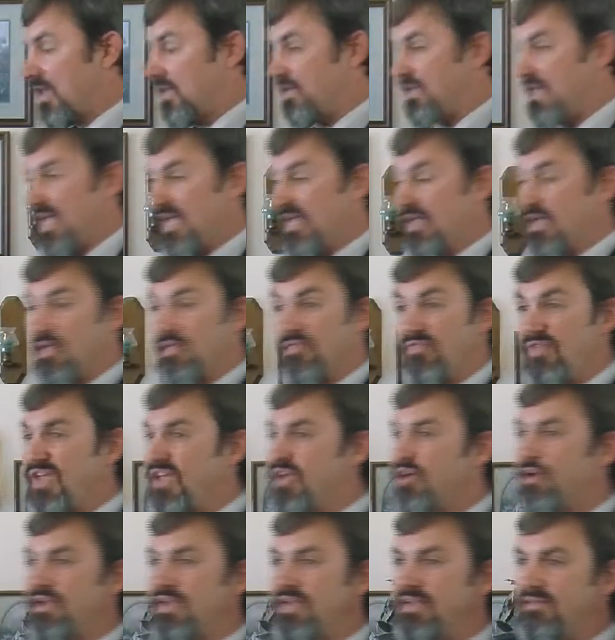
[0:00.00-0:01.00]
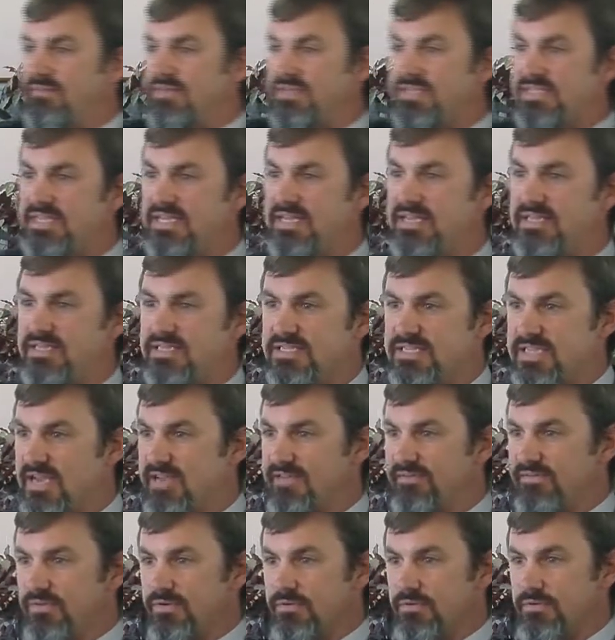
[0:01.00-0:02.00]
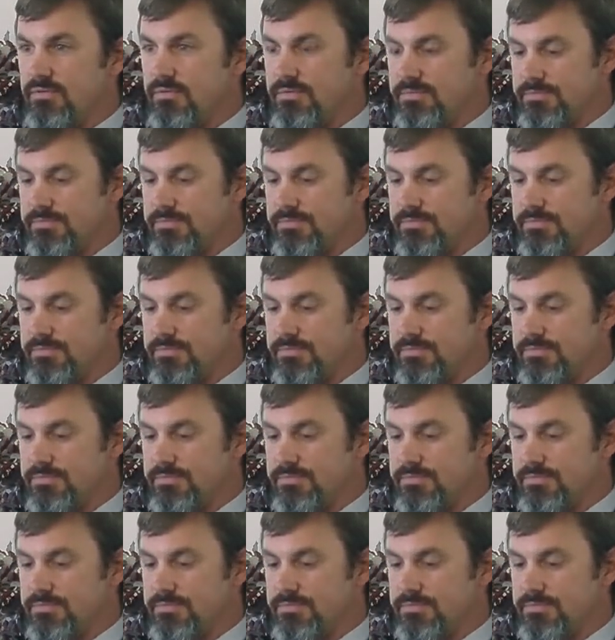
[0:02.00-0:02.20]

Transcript: that they couldn't even see the Savior.